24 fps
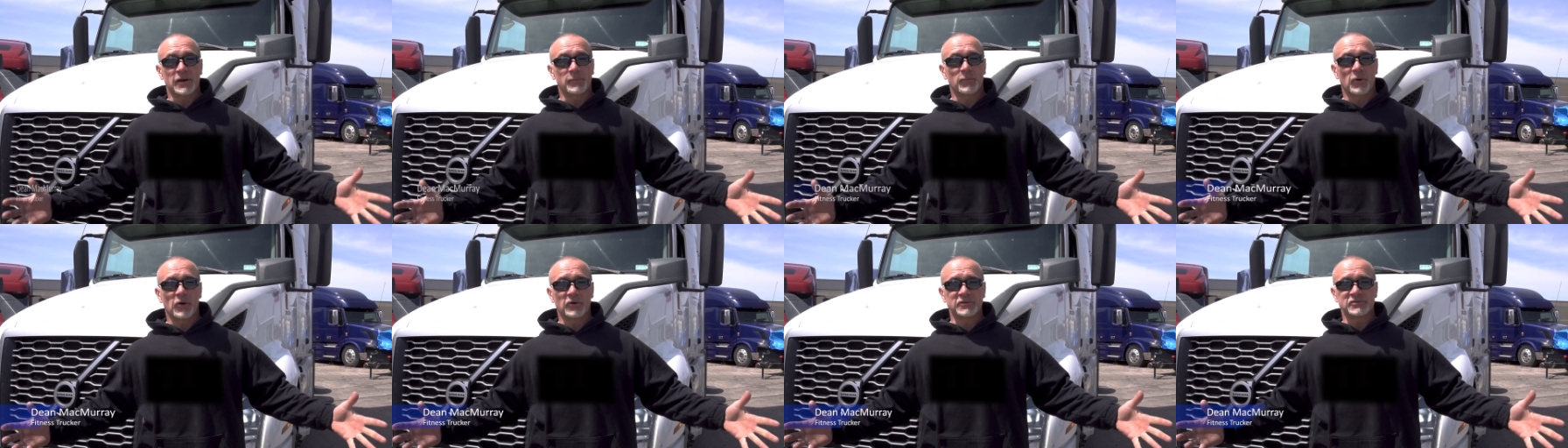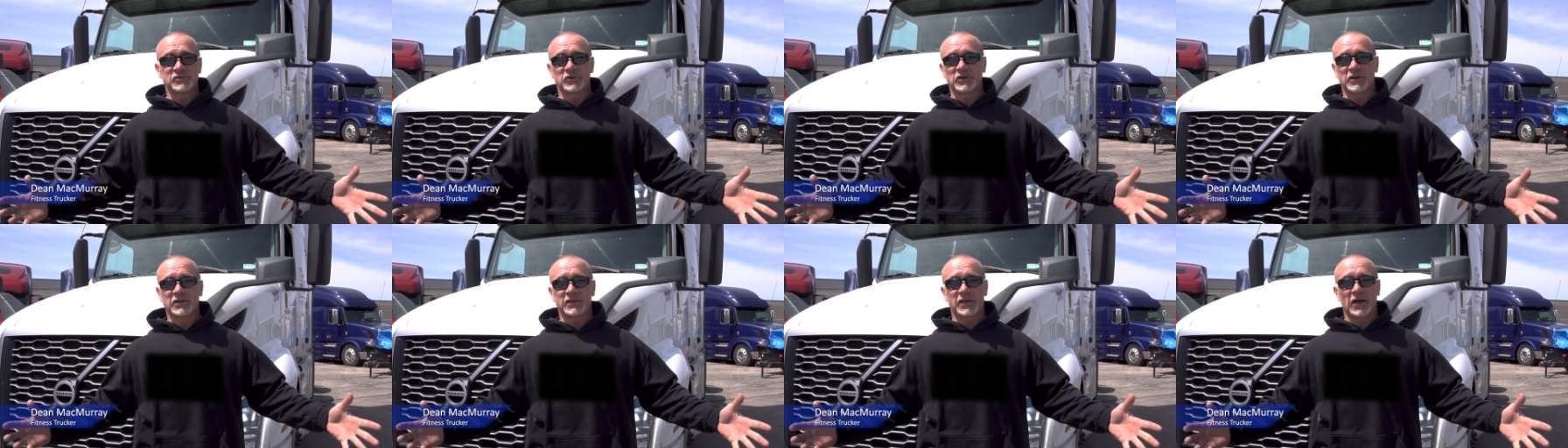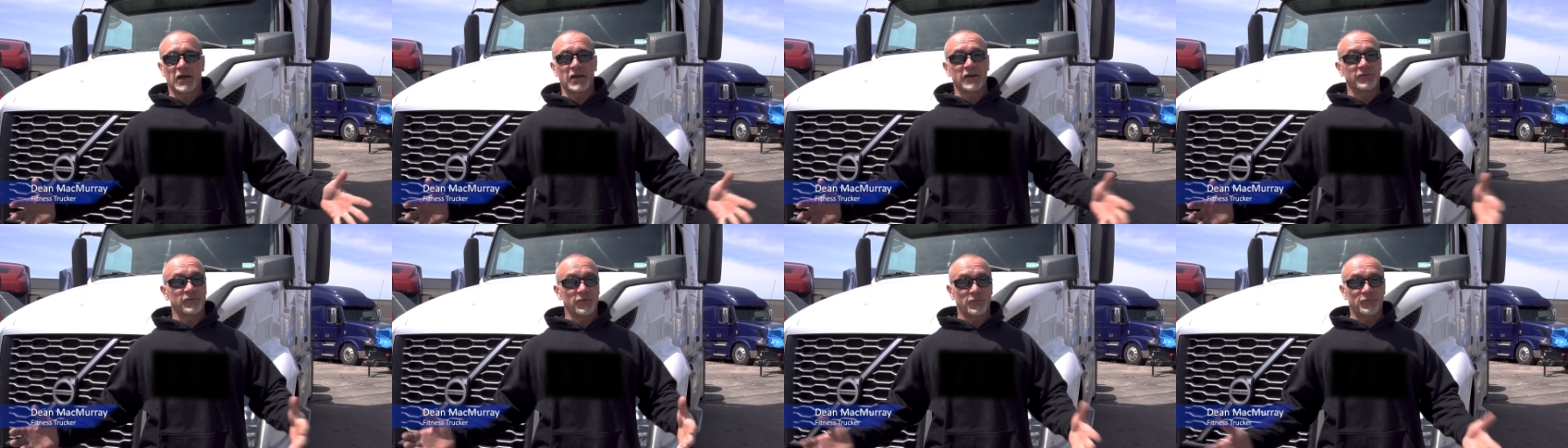I'm always gonna
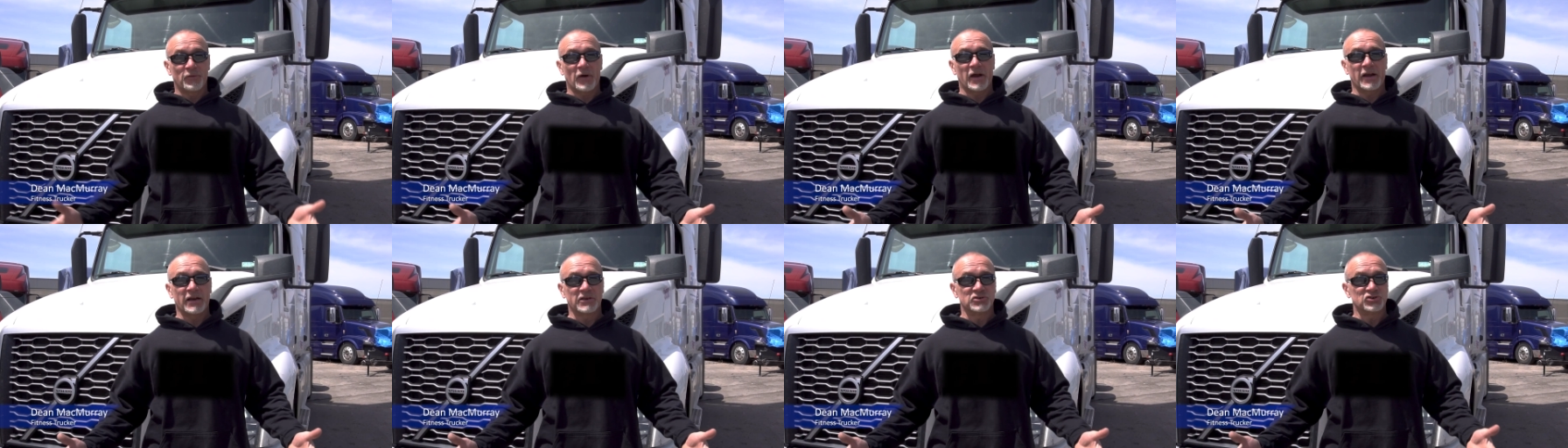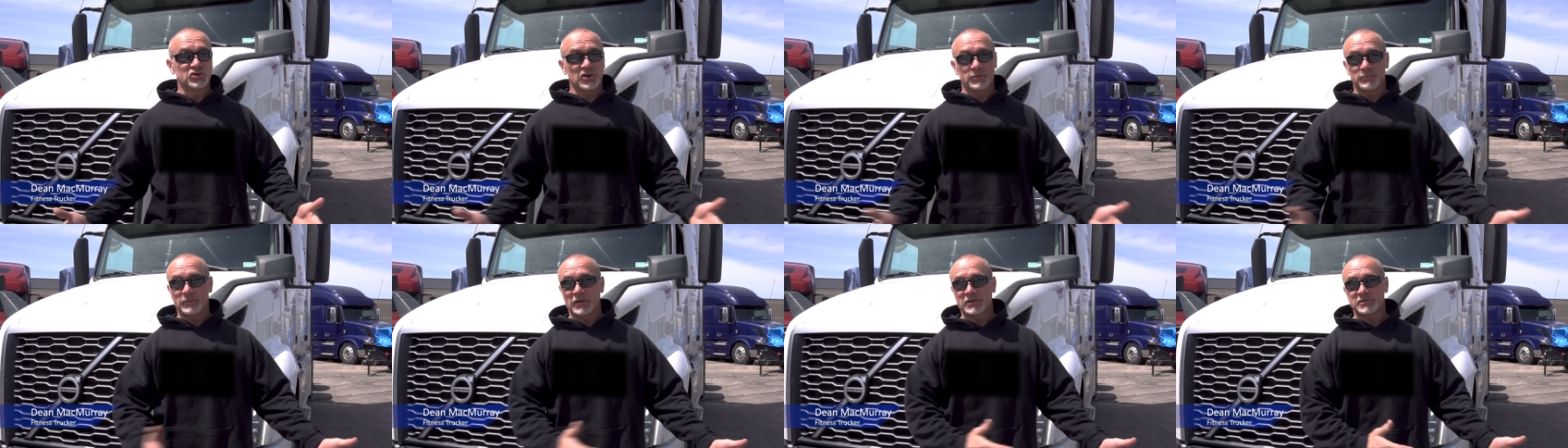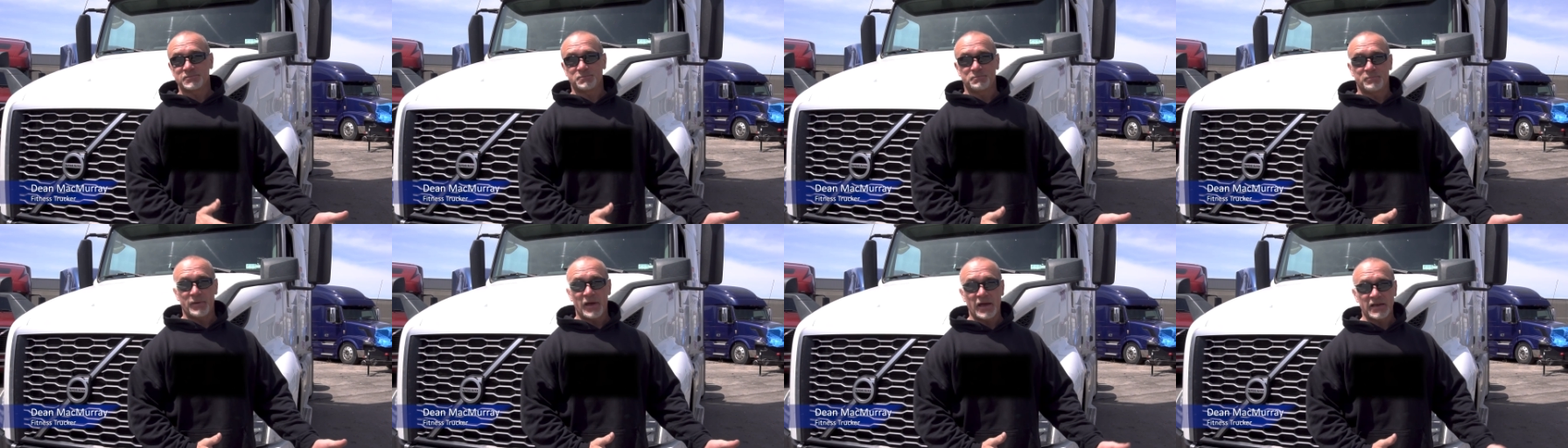tell you if you find a gym
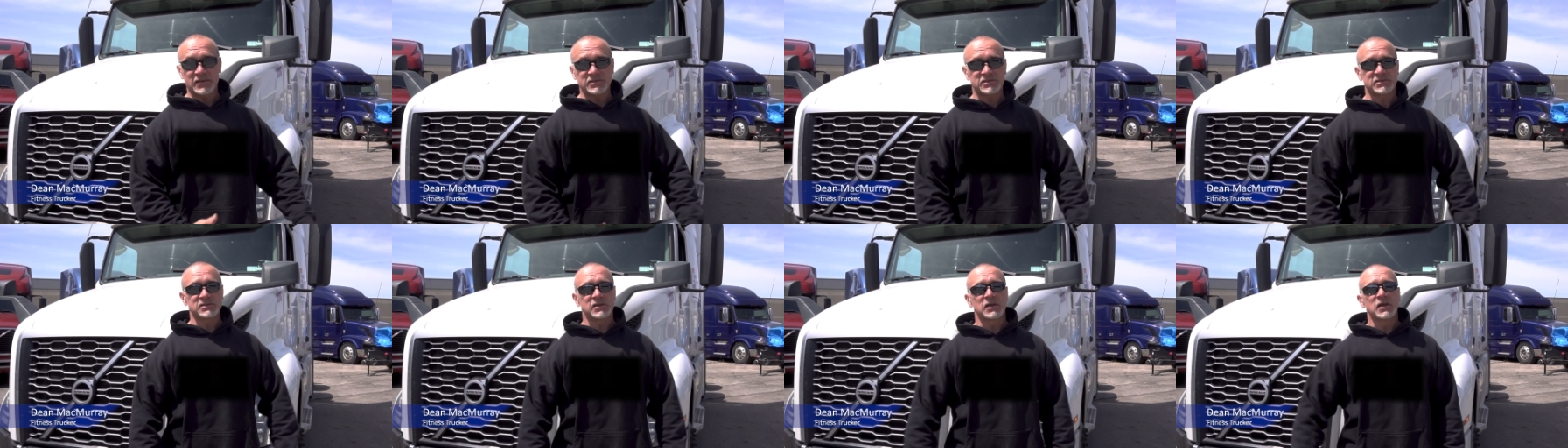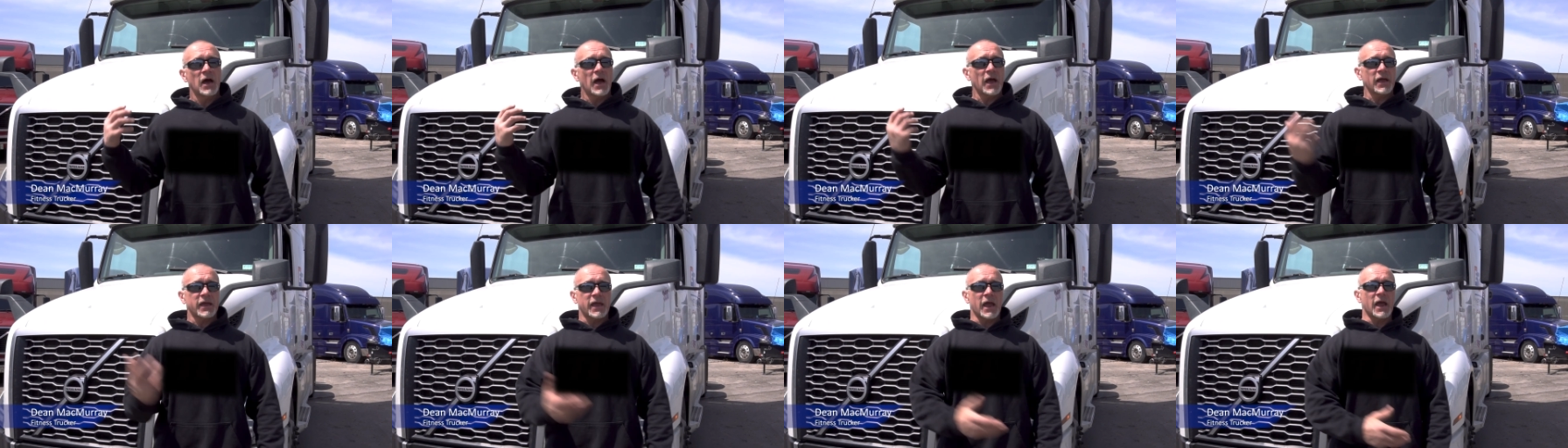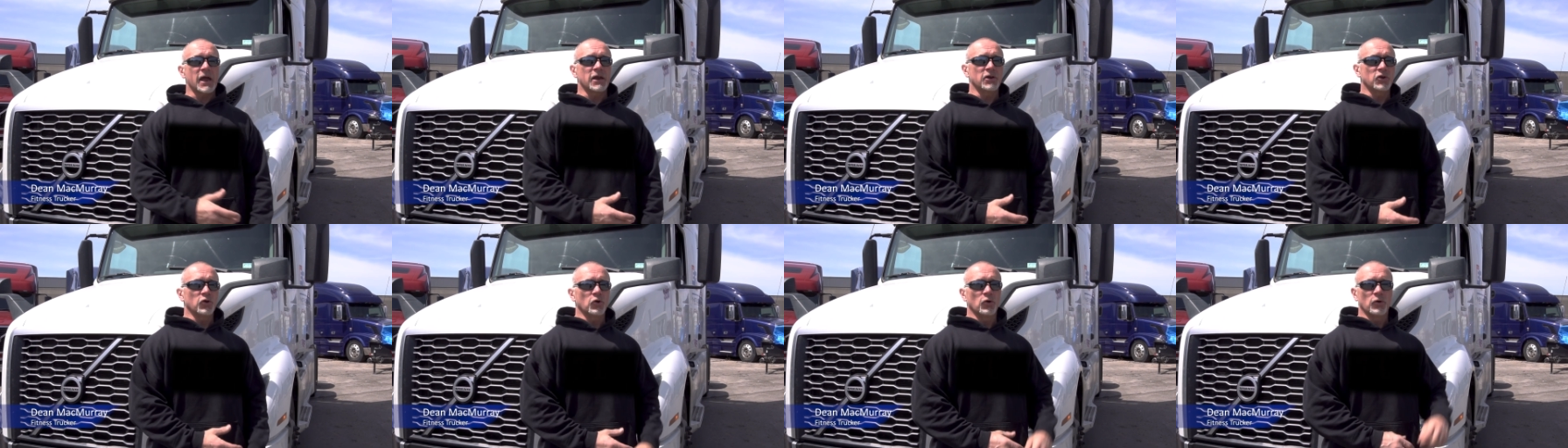that's best, I
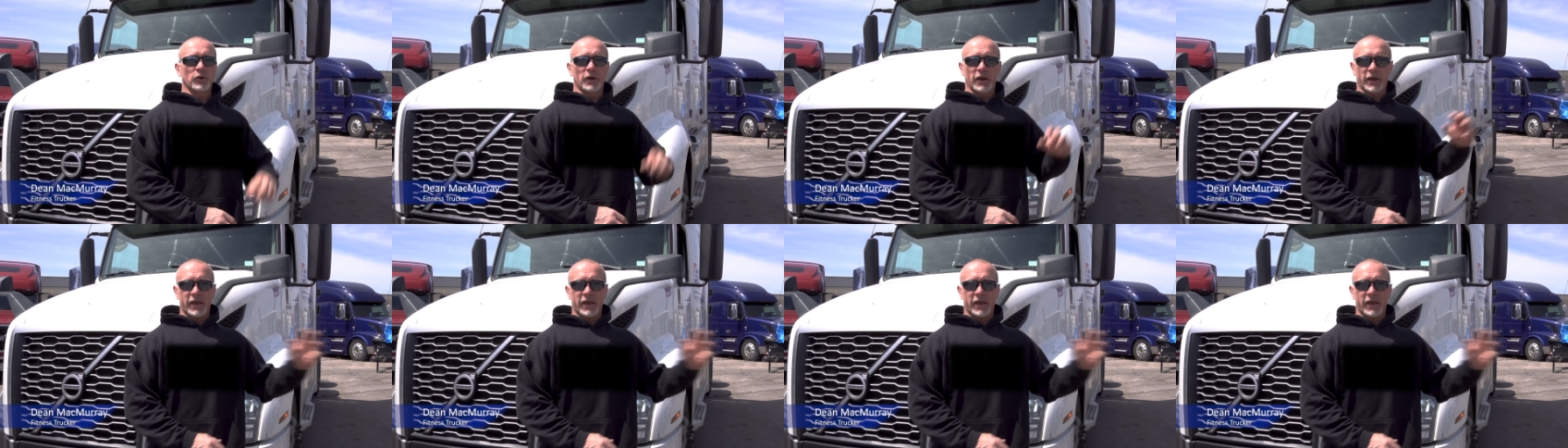can't do it.